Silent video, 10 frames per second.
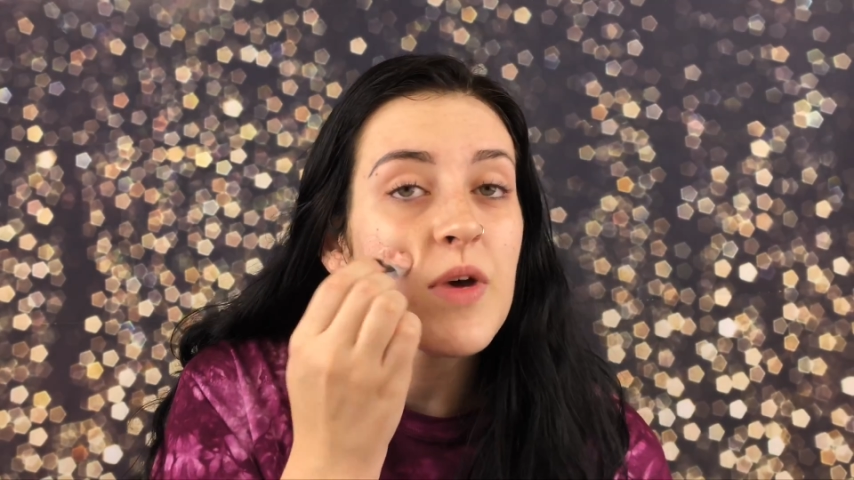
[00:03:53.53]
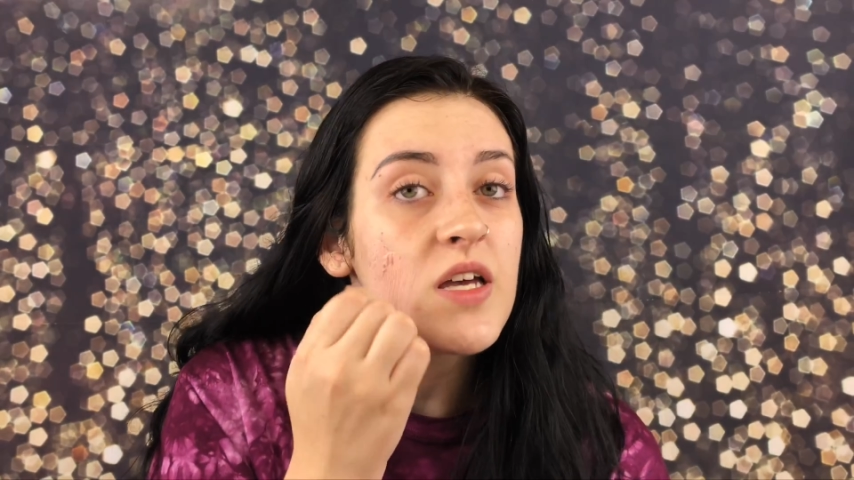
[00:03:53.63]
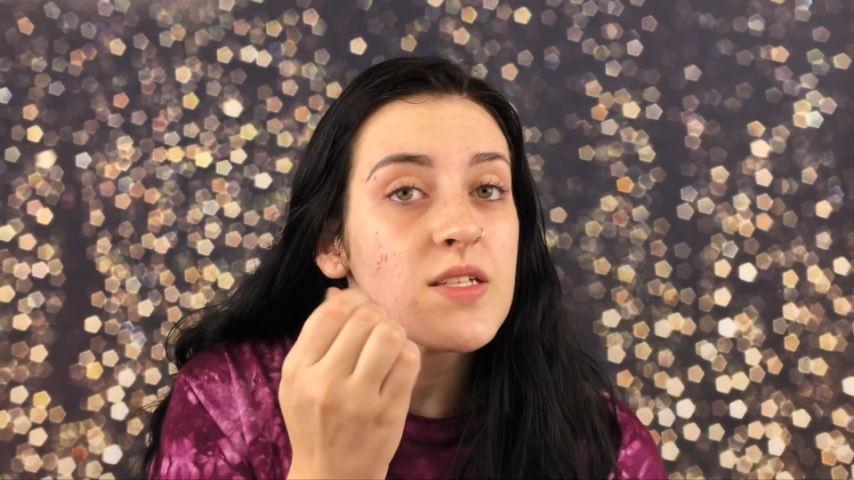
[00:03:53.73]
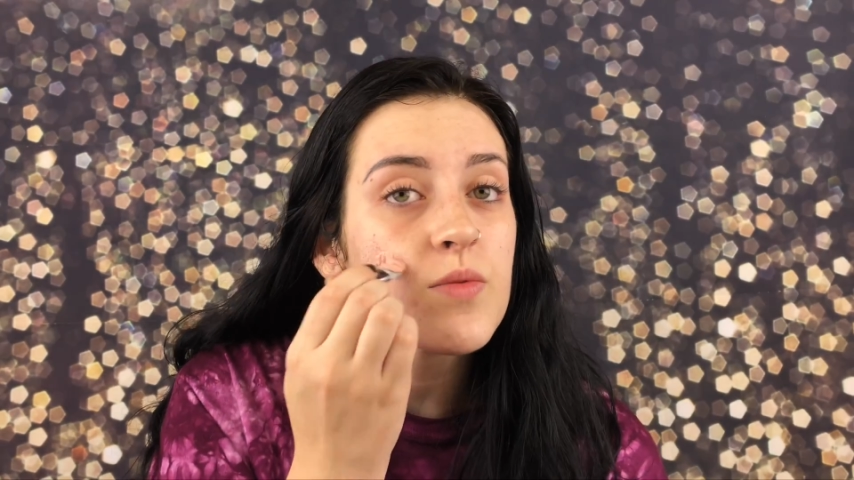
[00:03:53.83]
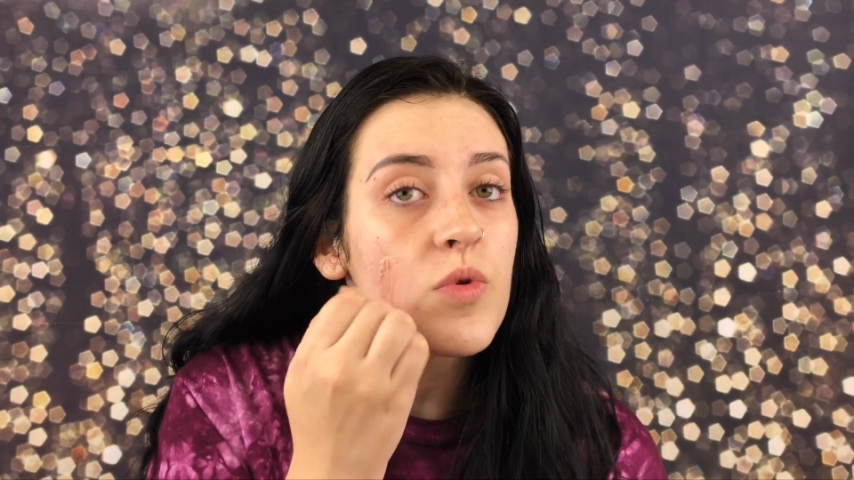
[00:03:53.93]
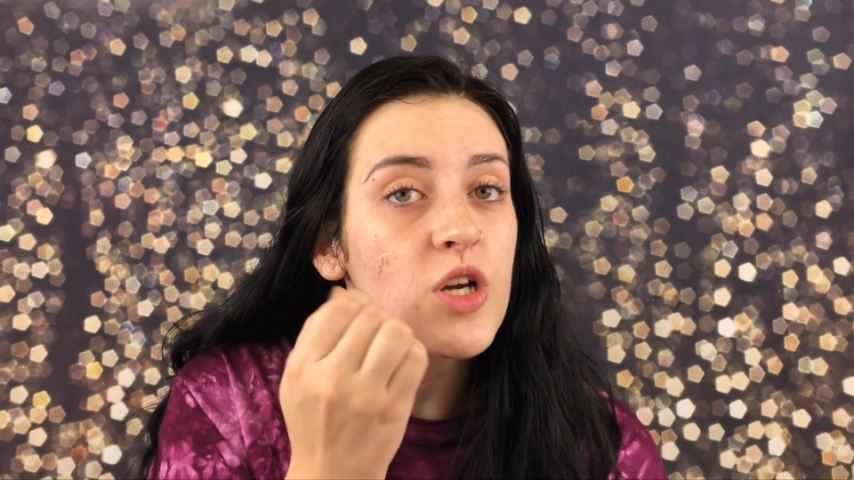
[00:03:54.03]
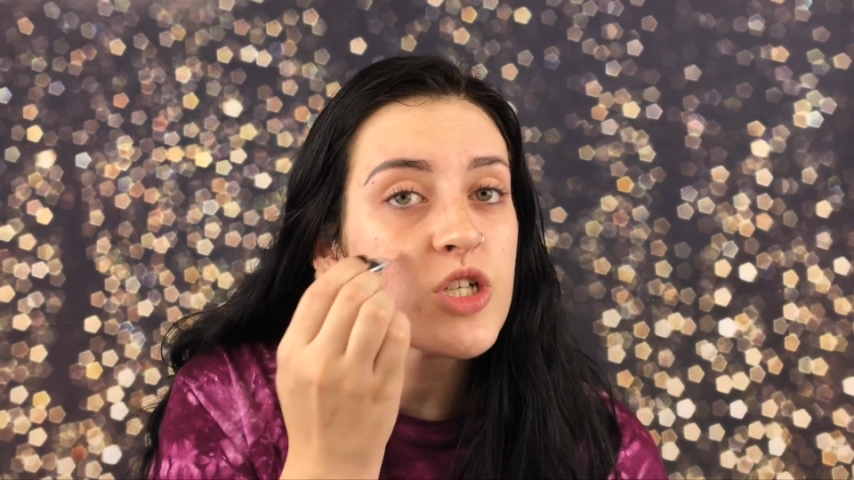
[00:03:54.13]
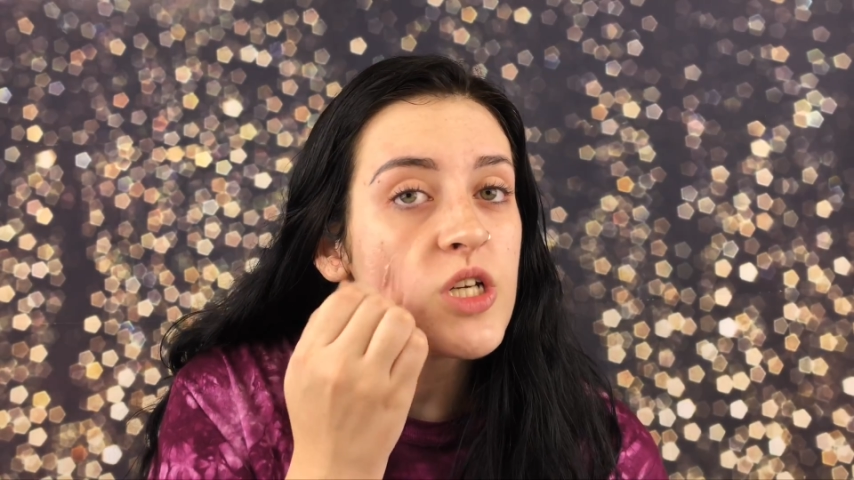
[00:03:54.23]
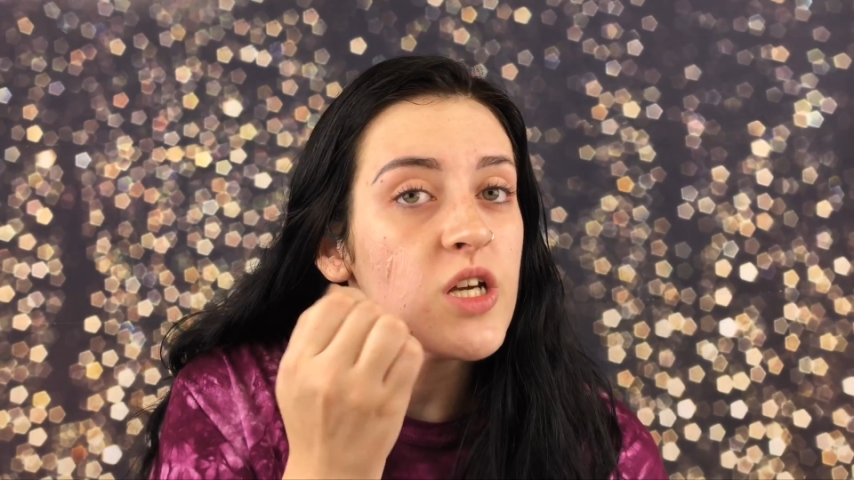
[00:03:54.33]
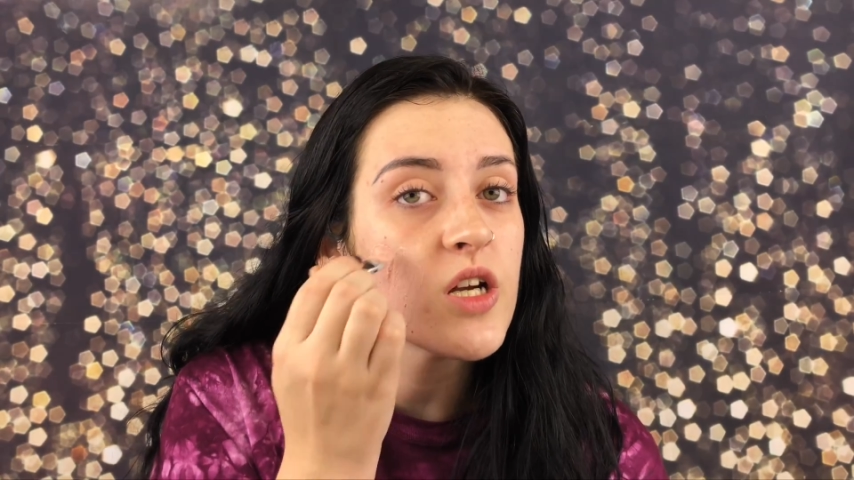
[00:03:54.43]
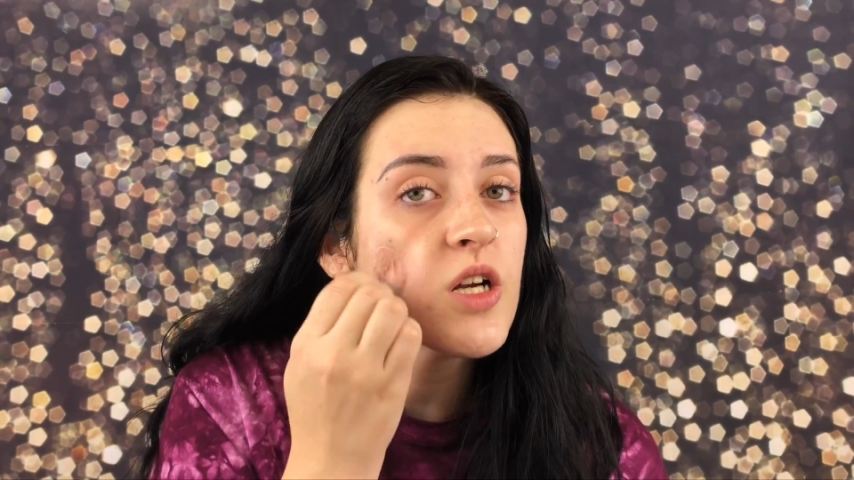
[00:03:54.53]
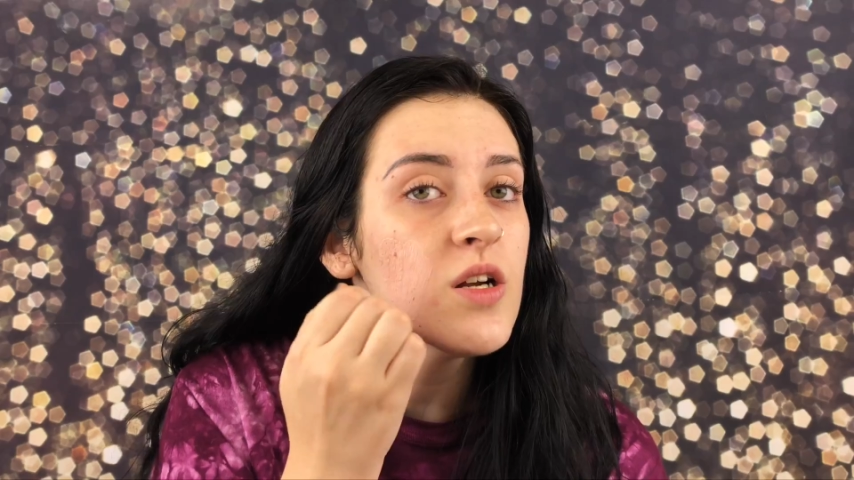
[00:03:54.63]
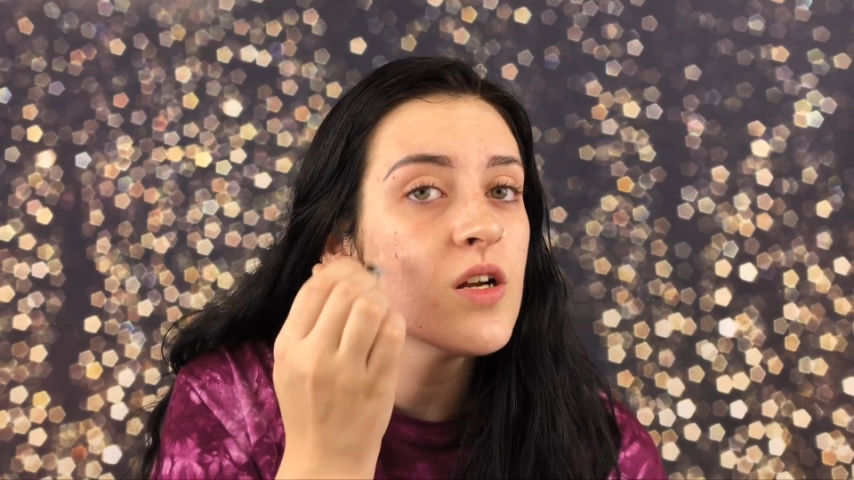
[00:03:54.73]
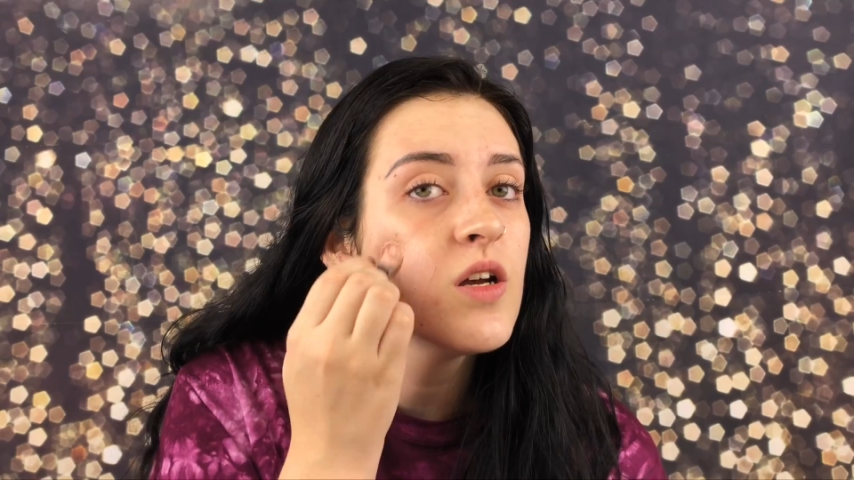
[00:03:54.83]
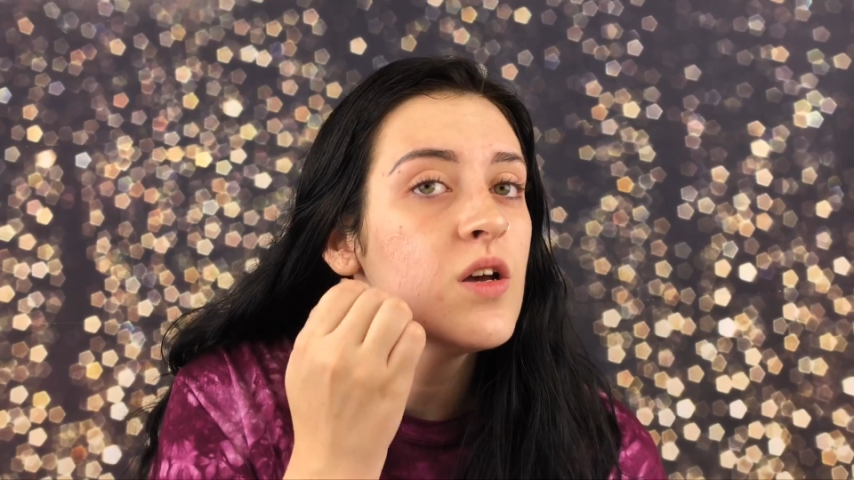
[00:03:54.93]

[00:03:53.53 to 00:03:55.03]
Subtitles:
mask brush here.